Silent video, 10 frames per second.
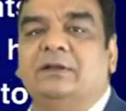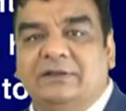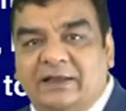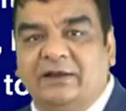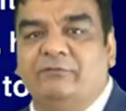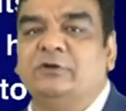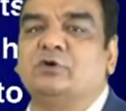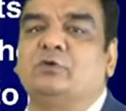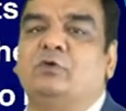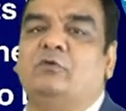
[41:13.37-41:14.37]
then we
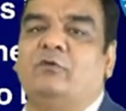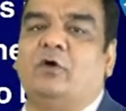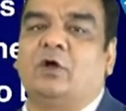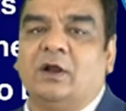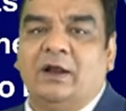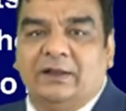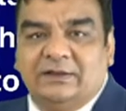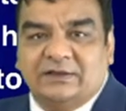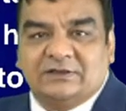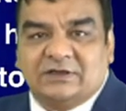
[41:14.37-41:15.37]
should go for
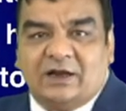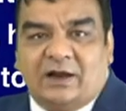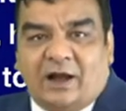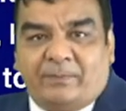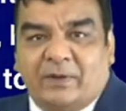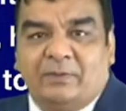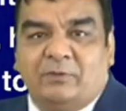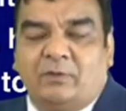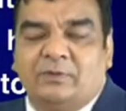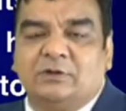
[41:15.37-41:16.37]
this upper abdominal